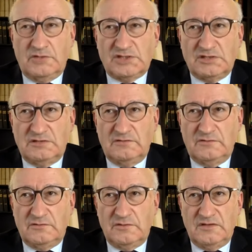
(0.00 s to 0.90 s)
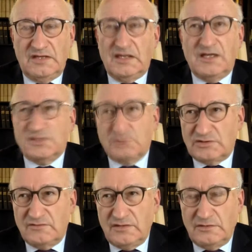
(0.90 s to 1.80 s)
question of the
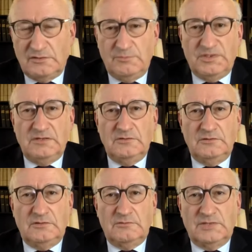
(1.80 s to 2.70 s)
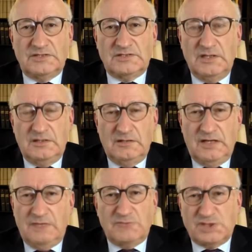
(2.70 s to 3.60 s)
enlargement of the European Union, but
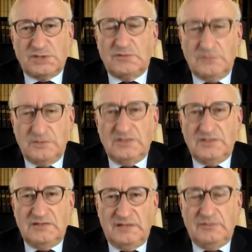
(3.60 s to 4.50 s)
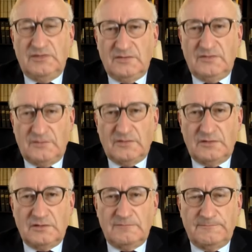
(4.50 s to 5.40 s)
I'm sure there is this
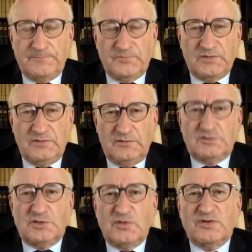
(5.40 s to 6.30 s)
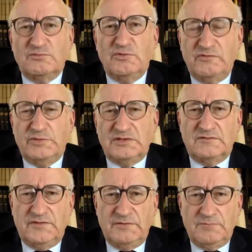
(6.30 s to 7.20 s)
the strong
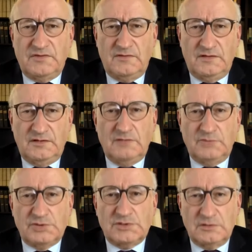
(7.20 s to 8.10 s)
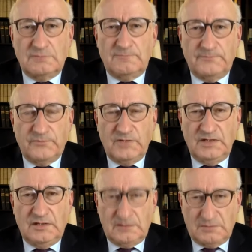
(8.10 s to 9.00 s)
movement of sympathy and emotion
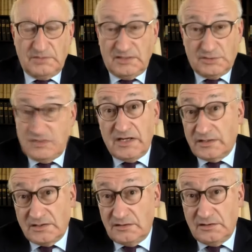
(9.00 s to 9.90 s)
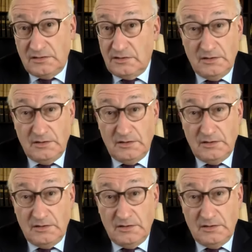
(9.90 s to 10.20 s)
in our country, like in